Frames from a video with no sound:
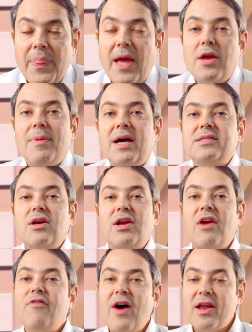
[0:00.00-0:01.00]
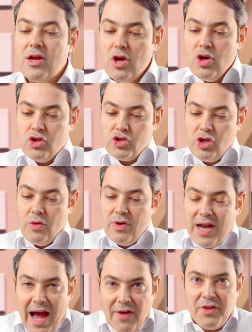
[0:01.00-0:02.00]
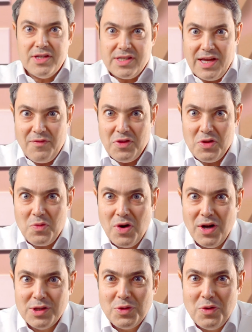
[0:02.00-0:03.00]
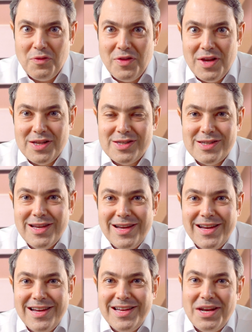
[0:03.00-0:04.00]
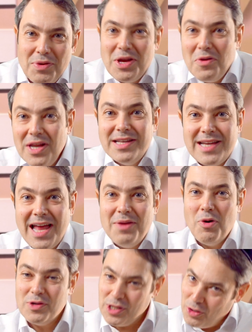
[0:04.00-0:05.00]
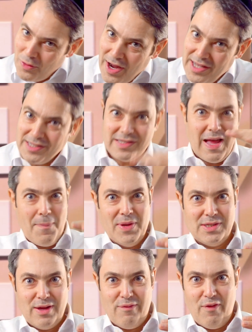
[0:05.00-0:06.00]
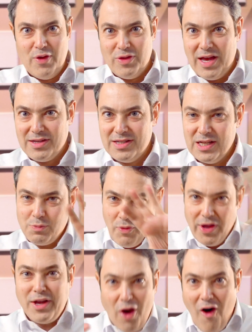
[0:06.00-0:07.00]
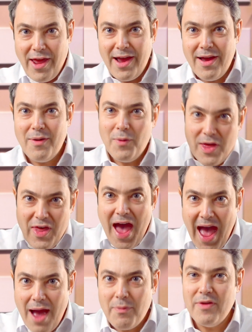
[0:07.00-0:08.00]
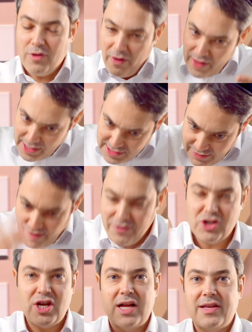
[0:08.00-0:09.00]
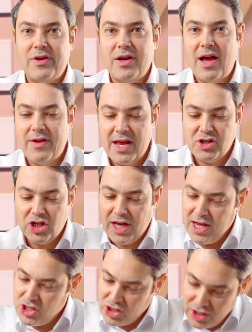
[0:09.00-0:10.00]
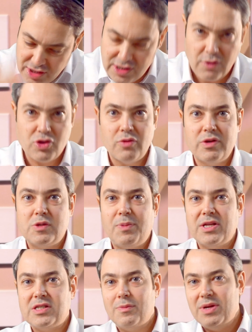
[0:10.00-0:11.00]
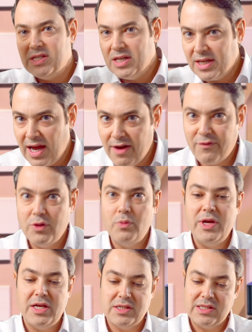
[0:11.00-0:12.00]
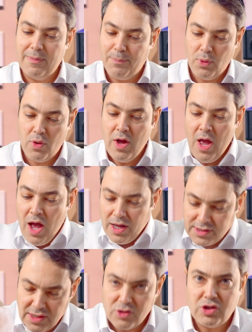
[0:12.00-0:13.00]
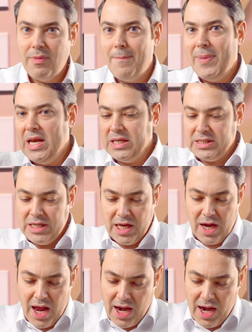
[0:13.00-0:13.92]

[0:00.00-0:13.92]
Now, you might say, okay, fine. So now that it's given the world all of this, we don't need it anymore. It's a great stepping stone for a few thousand years, but we got it. We're there. We've got the idea of every child having an education and social responsibility and caring for the weakest and the poor and social mobility and